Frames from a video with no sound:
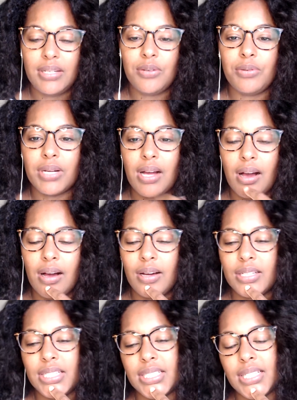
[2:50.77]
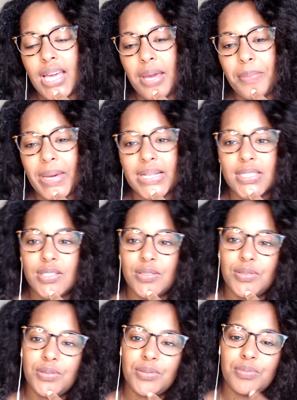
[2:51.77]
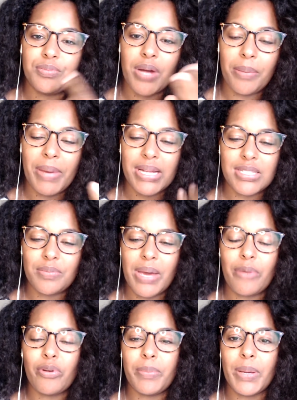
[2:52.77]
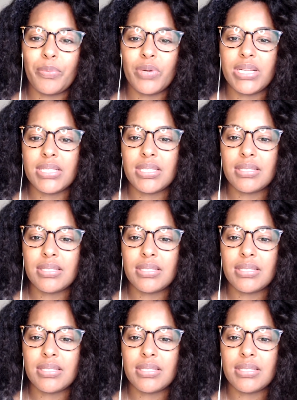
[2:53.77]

recalled and brought back to my remembrance.